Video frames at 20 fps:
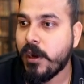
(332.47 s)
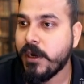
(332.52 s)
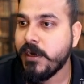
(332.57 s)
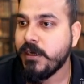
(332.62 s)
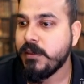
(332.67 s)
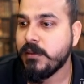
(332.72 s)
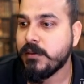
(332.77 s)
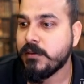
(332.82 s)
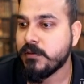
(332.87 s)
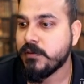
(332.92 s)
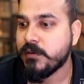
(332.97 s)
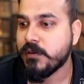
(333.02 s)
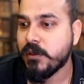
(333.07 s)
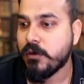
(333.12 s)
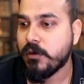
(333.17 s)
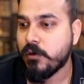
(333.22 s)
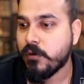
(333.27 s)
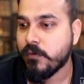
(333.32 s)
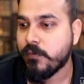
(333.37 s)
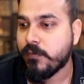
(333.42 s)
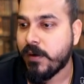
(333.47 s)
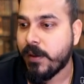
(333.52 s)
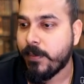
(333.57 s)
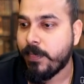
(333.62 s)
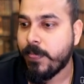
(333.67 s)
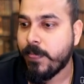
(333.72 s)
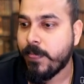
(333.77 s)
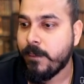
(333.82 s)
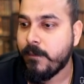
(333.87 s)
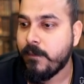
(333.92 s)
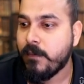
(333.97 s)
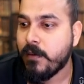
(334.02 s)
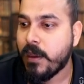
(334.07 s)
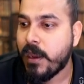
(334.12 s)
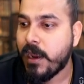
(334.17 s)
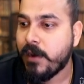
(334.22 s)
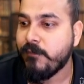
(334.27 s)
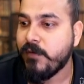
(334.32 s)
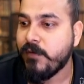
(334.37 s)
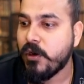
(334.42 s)
0.025.
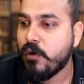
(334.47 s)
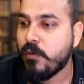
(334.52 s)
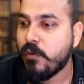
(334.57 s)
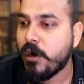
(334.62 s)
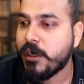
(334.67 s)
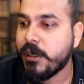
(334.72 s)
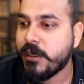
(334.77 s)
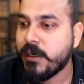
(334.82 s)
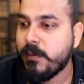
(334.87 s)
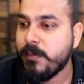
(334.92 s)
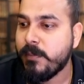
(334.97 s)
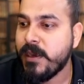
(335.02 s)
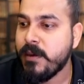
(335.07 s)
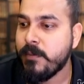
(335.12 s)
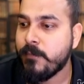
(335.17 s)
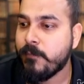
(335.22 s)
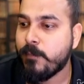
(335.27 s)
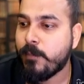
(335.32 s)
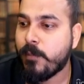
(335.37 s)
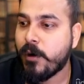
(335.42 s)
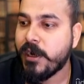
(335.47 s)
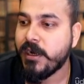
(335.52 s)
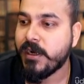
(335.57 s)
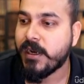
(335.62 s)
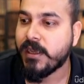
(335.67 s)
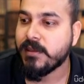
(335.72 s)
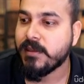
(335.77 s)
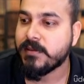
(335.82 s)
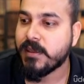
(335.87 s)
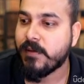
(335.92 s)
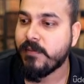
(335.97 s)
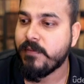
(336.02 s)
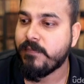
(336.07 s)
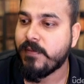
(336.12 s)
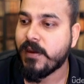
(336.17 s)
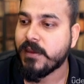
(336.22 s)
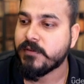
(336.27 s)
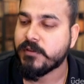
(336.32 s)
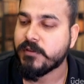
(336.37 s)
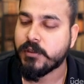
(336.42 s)
And we know what it will be,
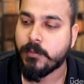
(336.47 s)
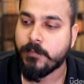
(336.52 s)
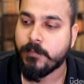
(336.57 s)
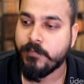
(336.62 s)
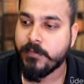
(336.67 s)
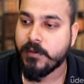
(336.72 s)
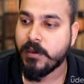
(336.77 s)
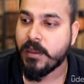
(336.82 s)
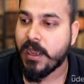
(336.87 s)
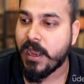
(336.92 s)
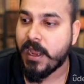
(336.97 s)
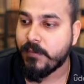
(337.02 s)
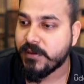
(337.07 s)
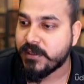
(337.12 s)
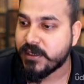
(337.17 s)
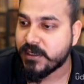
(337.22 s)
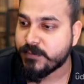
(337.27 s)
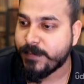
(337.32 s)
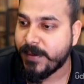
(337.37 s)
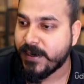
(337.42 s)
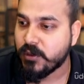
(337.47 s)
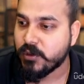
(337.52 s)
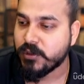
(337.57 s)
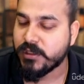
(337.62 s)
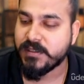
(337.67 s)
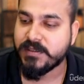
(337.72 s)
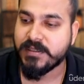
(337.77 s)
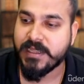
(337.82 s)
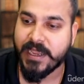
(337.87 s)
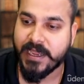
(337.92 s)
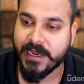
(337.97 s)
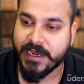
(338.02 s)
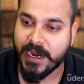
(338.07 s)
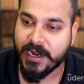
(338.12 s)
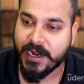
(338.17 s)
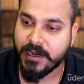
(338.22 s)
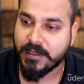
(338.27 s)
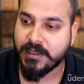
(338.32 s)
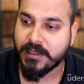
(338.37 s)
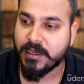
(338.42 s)
0.9750. And with respect to this, the
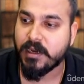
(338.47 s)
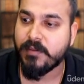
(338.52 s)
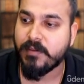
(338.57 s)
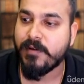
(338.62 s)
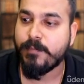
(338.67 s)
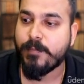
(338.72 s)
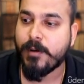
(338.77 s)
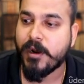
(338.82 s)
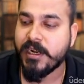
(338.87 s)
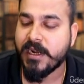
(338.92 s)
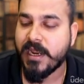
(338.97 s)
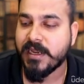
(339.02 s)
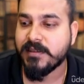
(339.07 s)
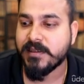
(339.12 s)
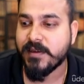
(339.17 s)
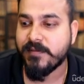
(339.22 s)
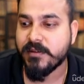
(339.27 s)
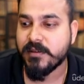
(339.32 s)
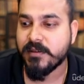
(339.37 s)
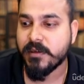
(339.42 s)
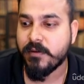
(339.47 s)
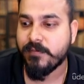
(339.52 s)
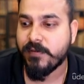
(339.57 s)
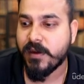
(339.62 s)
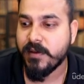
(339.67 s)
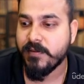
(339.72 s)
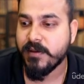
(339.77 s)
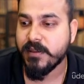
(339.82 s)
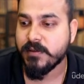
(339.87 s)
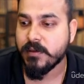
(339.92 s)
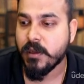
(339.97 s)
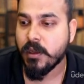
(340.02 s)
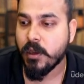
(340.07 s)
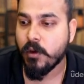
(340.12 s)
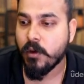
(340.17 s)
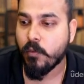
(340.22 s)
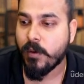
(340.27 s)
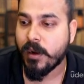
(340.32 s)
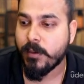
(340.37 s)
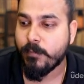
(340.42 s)
area under the curve of 0.9705 is
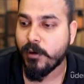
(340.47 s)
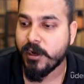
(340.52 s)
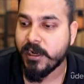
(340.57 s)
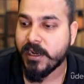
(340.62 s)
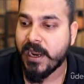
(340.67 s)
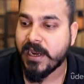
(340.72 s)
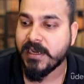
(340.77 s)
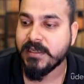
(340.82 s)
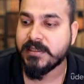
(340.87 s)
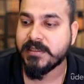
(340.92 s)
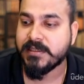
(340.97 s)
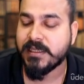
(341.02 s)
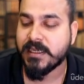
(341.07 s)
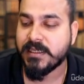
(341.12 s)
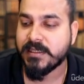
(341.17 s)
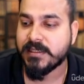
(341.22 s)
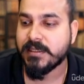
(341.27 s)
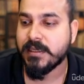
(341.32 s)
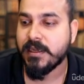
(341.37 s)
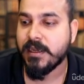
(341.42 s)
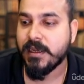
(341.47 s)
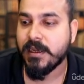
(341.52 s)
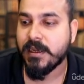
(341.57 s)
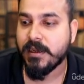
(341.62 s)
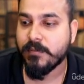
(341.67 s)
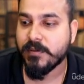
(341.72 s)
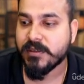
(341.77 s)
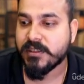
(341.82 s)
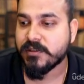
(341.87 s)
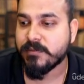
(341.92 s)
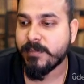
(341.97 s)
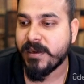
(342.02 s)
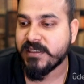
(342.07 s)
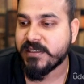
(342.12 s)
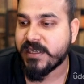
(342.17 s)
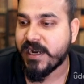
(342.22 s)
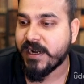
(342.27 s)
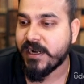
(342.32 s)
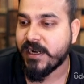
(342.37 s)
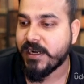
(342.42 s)
1.96, which is
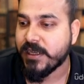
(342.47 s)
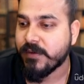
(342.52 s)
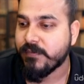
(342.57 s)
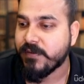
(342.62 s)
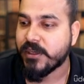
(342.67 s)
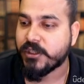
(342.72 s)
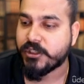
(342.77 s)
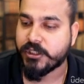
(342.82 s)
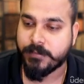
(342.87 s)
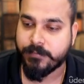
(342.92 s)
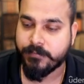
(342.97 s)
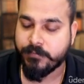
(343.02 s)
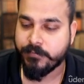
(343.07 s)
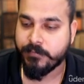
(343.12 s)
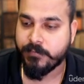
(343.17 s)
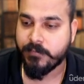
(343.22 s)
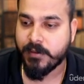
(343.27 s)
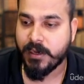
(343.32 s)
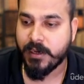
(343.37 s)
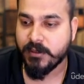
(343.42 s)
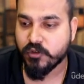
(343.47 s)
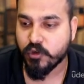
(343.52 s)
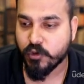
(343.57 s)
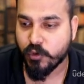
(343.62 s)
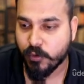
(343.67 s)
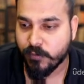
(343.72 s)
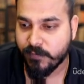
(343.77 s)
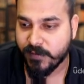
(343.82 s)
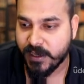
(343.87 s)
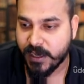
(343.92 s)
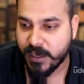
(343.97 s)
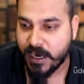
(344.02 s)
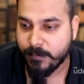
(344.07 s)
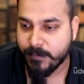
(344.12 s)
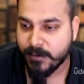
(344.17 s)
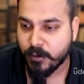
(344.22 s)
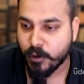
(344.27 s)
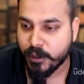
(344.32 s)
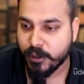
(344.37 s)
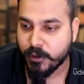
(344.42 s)
my standard deviation, right? So over here,
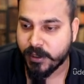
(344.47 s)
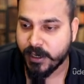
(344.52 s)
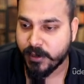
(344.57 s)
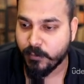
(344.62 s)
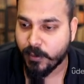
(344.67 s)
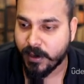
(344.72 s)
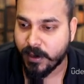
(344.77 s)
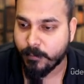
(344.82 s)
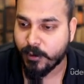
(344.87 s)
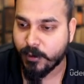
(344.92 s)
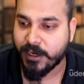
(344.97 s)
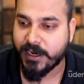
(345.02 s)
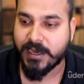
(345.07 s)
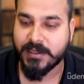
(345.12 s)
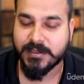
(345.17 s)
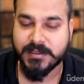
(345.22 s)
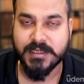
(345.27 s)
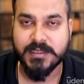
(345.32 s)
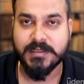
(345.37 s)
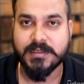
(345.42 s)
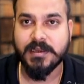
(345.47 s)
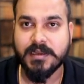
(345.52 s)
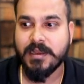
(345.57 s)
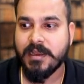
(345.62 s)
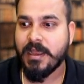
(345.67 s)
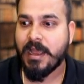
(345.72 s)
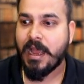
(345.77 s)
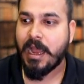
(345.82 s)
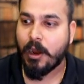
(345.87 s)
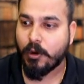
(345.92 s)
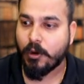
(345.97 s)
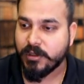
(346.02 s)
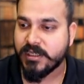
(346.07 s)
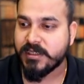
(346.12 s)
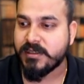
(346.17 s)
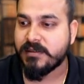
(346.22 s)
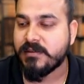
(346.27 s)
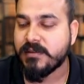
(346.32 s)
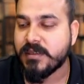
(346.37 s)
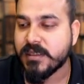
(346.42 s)
I'll be going to get 1.96. How
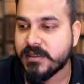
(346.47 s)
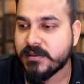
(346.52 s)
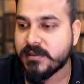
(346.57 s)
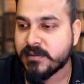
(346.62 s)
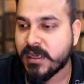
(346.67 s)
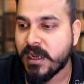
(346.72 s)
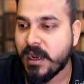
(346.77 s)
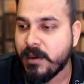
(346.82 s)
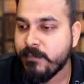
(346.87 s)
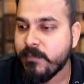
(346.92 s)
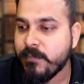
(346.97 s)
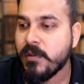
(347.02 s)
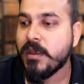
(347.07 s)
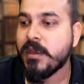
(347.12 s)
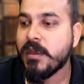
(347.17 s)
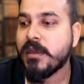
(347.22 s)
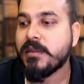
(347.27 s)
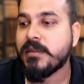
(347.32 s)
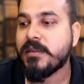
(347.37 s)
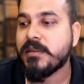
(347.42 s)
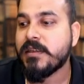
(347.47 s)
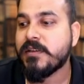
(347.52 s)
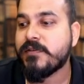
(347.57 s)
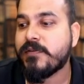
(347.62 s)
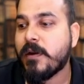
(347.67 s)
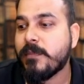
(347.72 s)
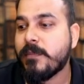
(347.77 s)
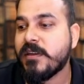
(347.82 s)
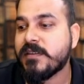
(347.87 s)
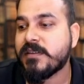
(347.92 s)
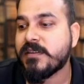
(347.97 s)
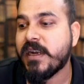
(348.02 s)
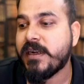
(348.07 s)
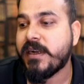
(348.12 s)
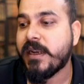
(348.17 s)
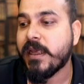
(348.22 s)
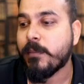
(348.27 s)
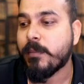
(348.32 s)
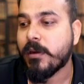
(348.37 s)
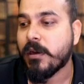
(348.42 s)
did this come? This is from the
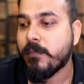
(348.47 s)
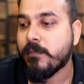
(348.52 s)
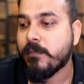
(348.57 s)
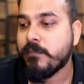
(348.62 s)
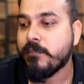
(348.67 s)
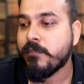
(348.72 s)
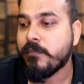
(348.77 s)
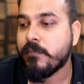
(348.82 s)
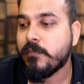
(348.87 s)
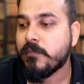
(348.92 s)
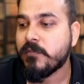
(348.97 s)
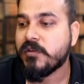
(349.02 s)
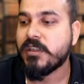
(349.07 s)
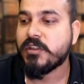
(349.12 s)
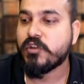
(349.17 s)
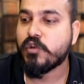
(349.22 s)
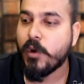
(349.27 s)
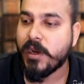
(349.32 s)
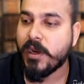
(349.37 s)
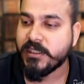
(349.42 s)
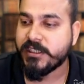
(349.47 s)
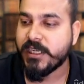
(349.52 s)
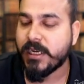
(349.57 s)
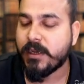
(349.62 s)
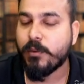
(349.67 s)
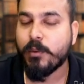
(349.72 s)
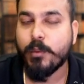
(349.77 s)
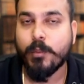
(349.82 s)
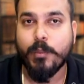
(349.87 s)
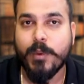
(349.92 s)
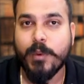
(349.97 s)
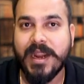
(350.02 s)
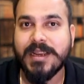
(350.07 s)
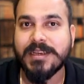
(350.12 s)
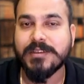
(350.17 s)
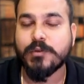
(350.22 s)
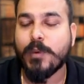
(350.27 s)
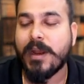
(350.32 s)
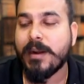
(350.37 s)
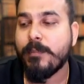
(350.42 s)
Z table. Just go and check
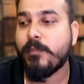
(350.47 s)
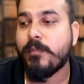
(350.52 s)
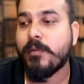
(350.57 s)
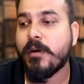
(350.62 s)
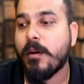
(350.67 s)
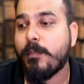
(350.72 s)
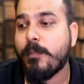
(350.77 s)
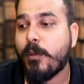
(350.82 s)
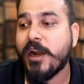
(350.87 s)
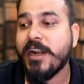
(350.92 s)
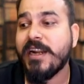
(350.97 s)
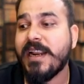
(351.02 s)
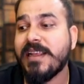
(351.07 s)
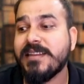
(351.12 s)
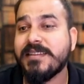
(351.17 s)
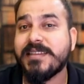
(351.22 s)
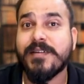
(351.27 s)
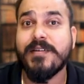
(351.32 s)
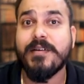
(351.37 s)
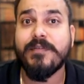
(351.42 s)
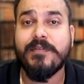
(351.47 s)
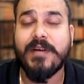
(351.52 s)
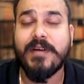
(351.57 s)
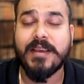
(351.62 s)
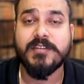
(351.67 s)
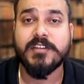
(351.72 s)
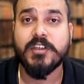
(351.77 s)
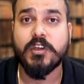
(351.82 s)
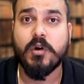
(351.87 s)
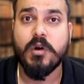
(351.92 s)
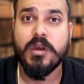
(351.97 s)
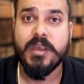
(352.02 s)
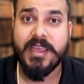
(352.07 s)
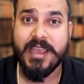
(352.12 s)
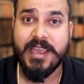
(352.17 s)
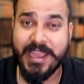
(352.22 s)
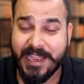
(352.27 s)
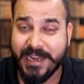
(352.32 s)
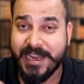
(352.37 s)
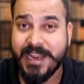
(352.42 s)
where does 0.9750
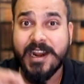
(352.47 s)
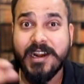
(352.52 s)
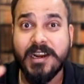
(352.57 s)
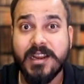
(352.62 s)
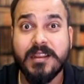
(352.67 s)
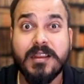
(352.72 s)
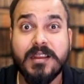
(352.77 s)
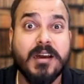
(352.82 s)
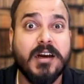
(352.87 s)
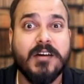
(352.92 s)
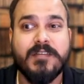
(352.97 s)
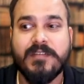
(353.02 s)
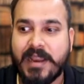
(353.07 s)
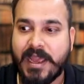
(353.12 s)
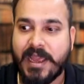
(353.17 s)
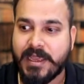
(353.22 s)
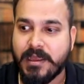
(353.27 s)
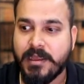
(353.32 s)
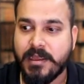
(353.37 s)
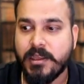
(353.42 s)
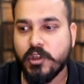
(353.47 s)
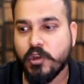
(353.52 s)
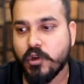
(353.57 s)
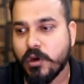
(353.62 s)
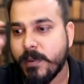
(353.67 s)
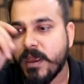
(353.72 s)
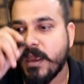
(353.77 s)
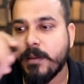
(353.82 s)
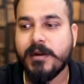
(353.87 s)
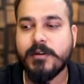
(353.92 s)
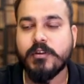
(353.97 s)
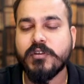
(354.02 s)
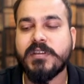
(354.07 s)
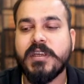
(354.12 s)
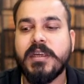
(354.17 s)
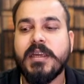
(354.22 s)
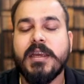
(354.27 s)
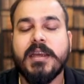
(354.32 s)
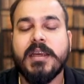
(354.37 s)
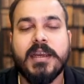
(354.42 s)
area under the curve lie. You'll be able
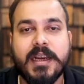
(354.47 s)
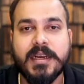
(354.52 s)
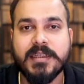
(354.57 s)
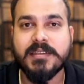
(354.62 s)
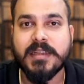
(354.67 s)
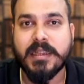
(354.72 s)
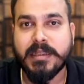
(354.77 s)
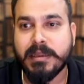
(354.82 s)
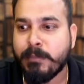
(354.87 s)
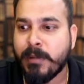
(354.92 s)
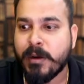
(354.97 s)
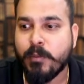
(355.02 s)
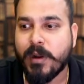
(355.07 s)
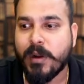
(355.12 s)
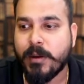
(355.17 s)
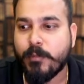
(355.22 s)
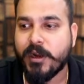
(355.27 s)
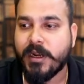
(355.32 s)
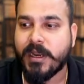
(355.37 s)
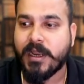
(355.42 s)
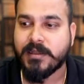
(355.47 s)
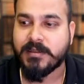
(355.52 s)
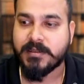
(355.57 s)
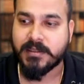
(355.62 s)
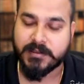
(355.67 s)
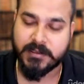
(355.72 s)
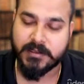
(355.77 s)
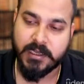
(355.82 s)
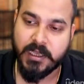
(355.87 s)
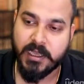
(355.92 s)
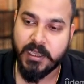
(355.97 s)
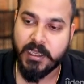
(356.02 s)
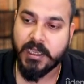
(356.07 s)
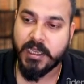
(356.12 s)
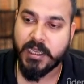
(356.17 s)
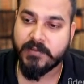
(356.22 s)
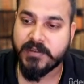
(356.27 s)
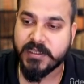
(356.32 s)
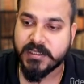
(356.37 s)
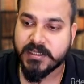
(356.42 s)
to see it is nothing but 1.96.
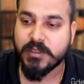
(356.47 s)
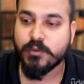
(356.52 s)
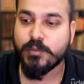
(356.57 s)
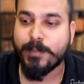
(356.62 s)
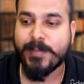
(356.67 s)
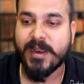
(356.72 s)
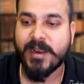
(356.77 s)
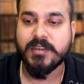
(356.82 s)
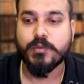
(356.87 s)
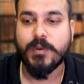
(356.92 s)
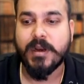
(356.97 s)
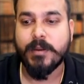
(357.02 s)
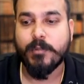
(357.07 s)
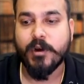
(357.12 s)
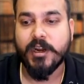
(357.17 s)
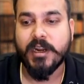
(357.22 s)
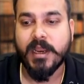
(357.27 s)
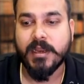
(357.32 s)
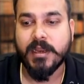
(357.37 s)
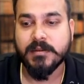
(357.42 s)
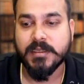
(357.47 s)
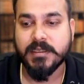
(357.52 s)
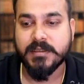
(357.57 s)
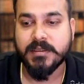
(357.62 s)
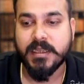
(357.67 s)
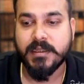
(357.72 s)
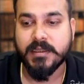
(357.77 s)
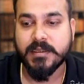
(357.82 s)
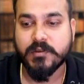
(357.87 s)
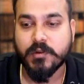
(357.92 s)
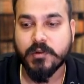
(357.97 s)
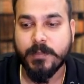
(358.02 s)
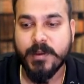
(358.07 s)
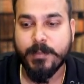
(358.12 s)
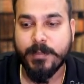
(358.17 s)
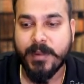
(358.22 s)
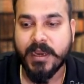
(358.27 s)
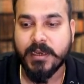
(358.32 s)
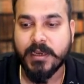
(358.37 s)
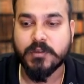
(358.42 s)
If this is plus 1.96, then this will
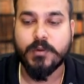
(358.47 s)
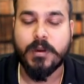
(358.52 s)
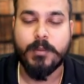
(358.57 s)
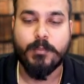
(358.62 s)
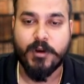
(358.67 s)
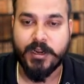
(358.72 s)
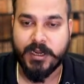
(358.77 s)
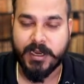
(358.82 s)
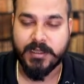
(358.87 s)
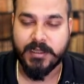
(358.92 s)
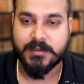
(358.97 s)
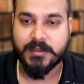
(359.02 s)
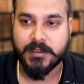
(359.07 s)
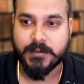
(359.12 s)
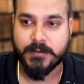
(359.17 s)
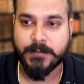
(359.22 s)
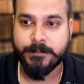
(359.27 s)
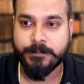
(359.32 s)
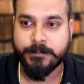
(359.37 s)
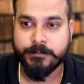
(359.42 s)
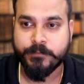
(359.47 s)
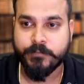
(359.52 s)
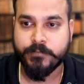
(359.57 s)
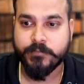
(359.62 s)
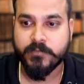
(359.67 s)
be minus 1.96,